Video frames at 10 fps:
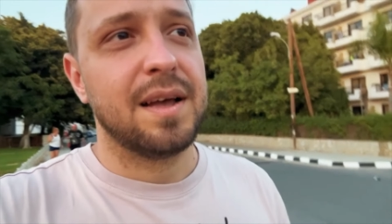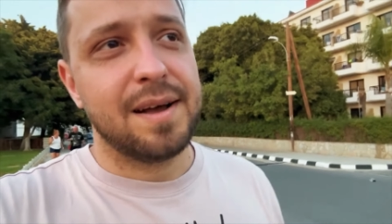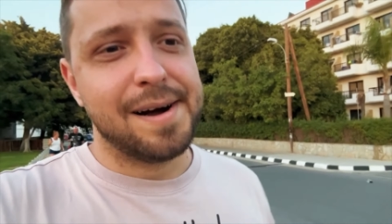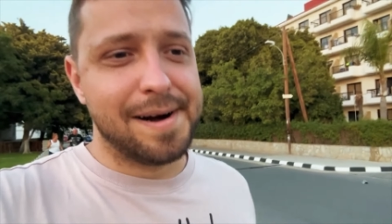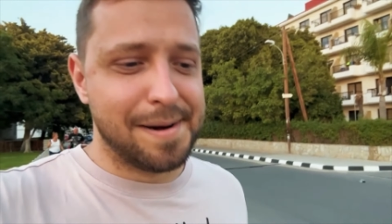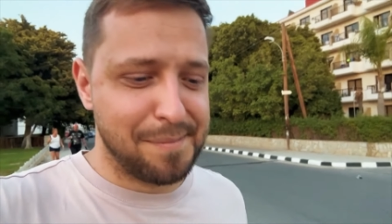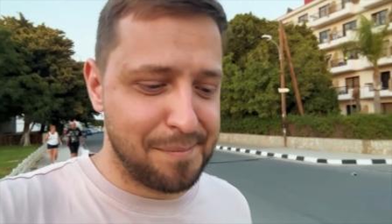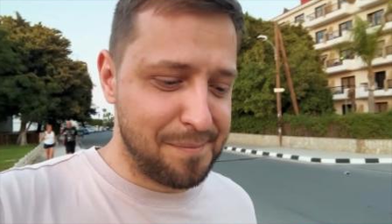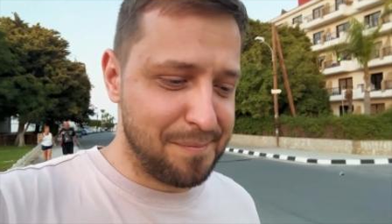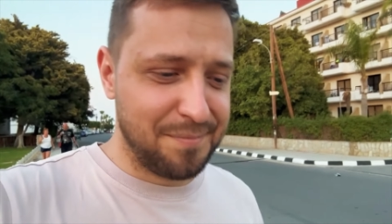
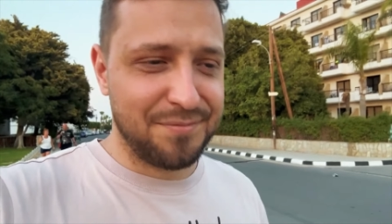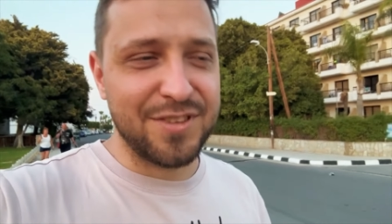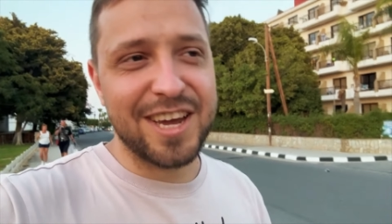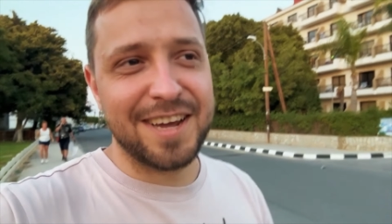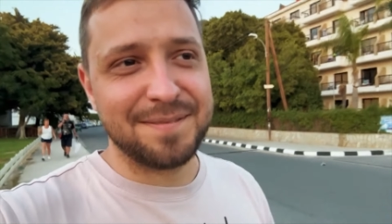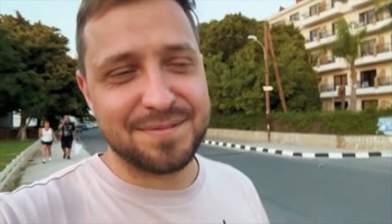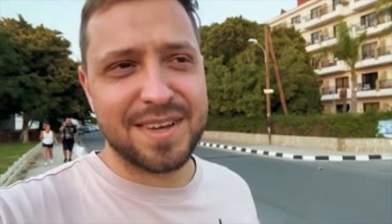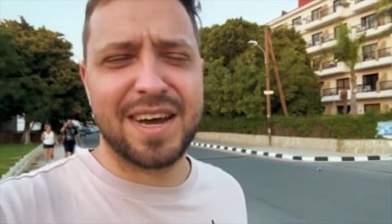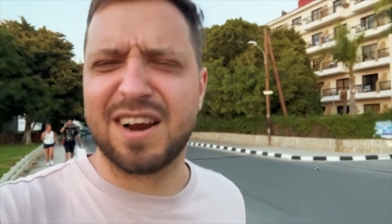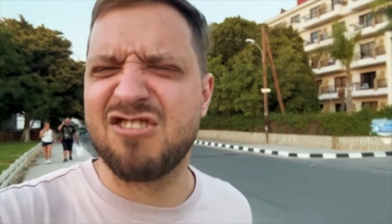Yeah,
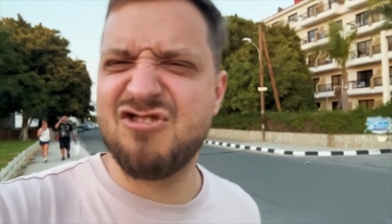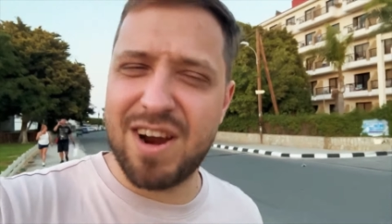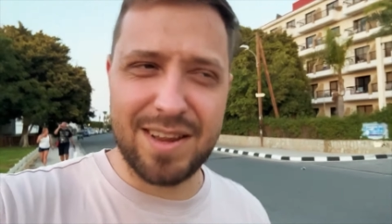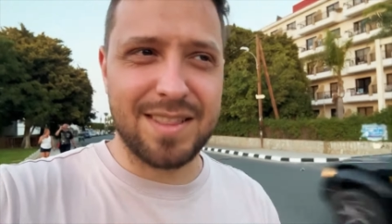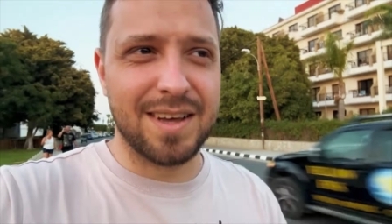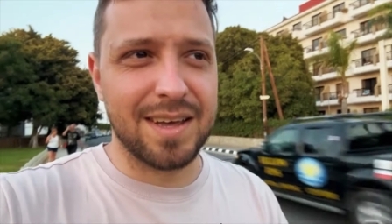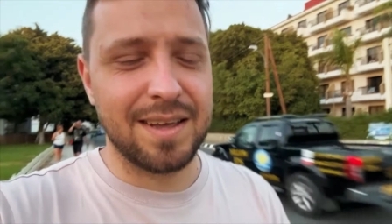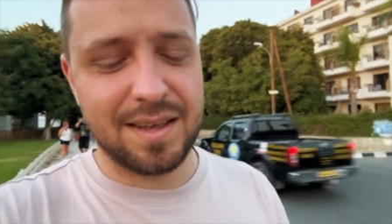had a great day.